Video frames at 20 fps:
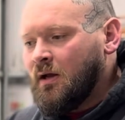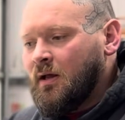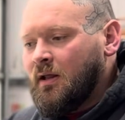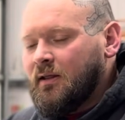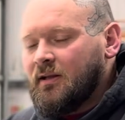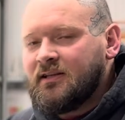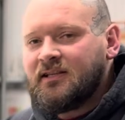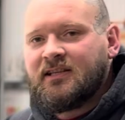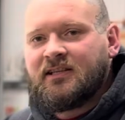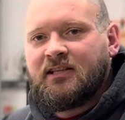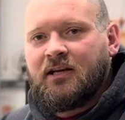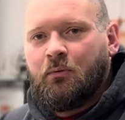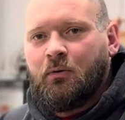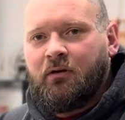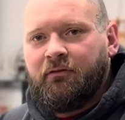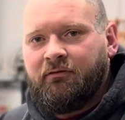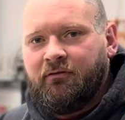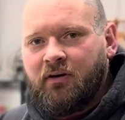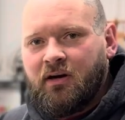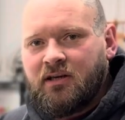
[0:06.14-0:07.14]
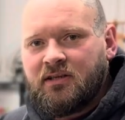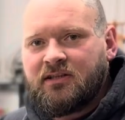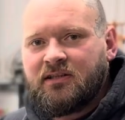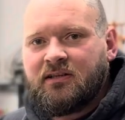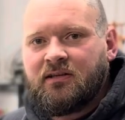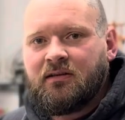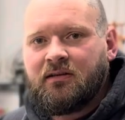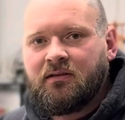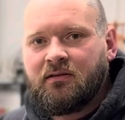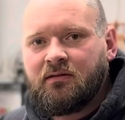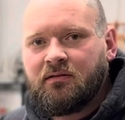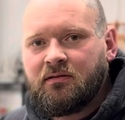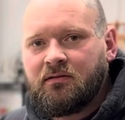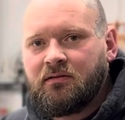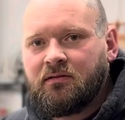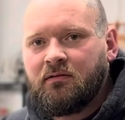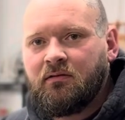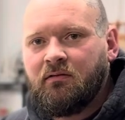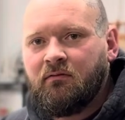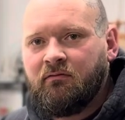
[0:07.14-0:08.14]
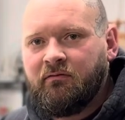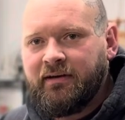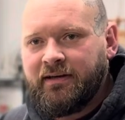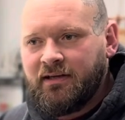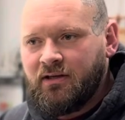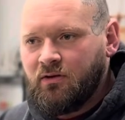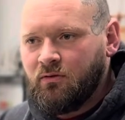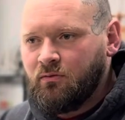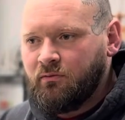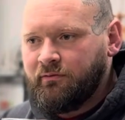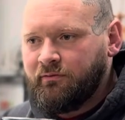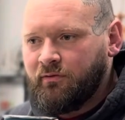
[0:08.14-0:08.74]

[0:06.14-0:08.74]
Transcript: This is our first video